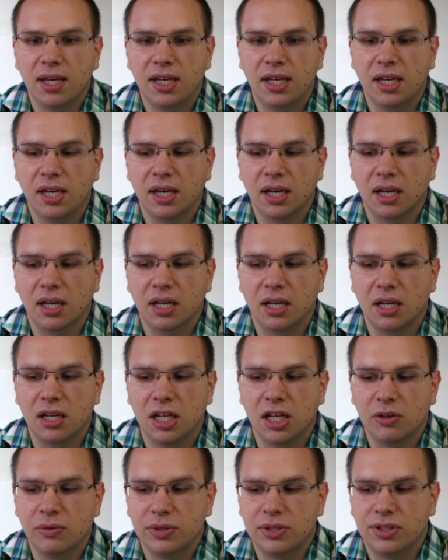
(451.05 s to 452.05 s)
and
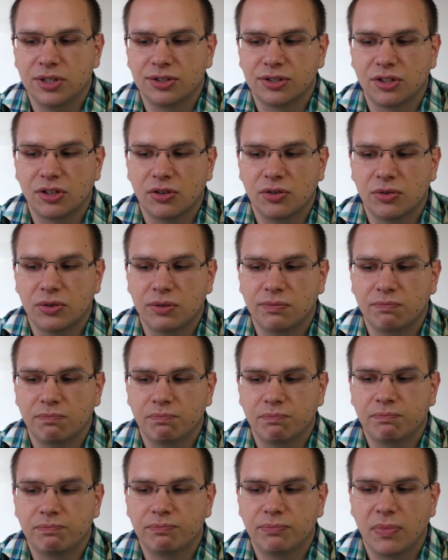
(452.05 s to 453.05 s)
it would just go and
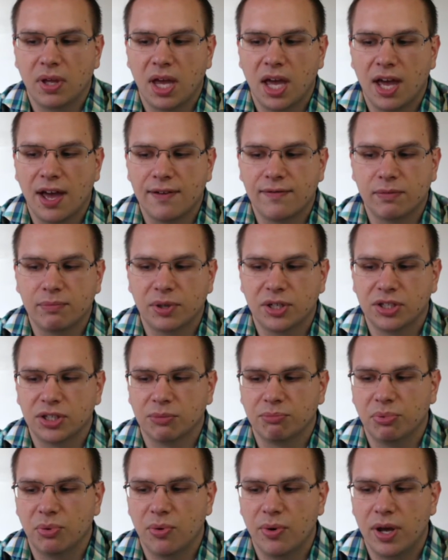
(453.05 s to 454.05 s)
have a bunch
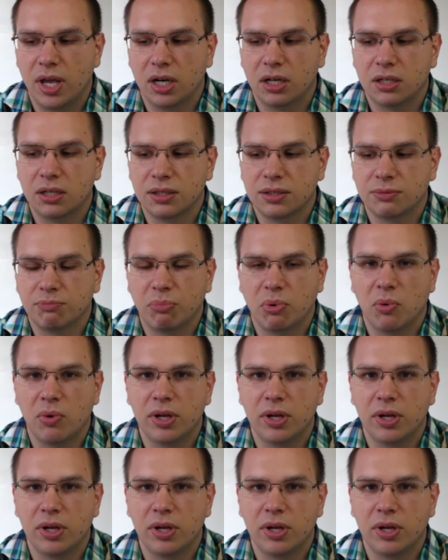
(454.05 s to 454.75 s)
of pointers,